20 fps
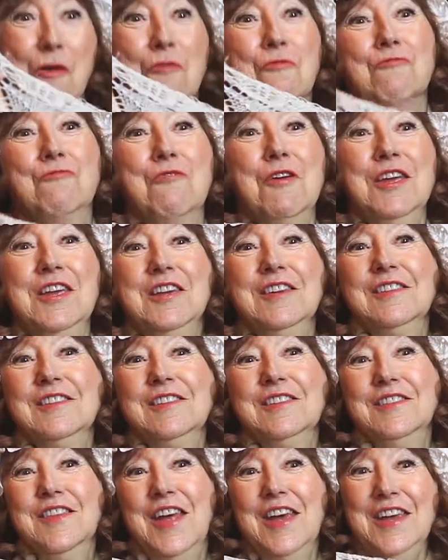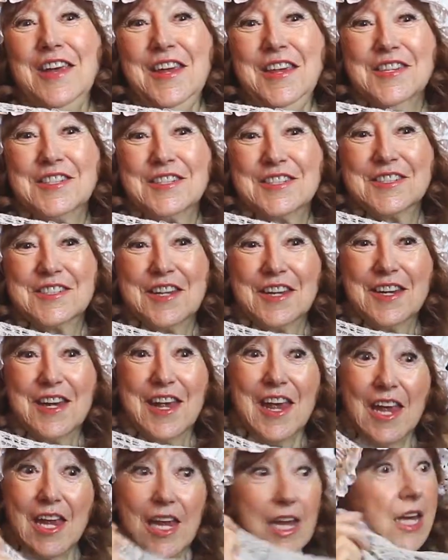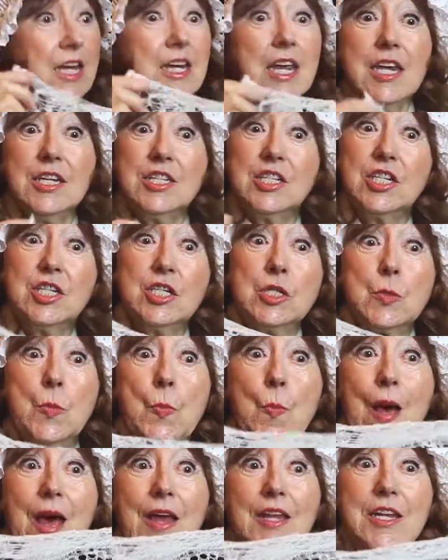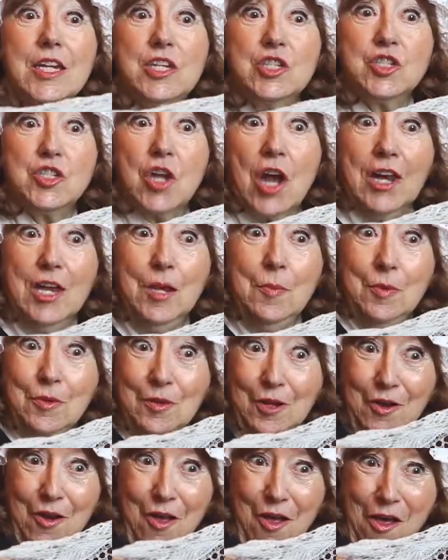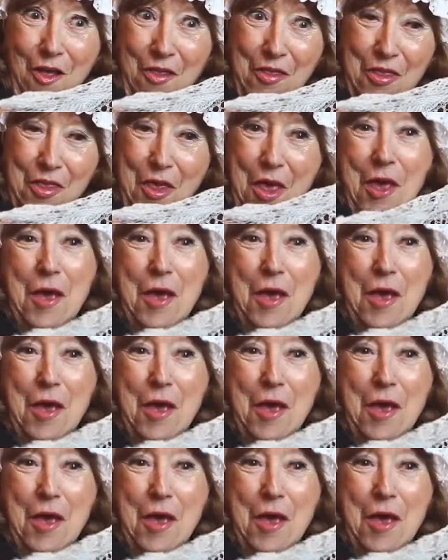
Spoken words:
Real lace. It's a Spanish tablecloth.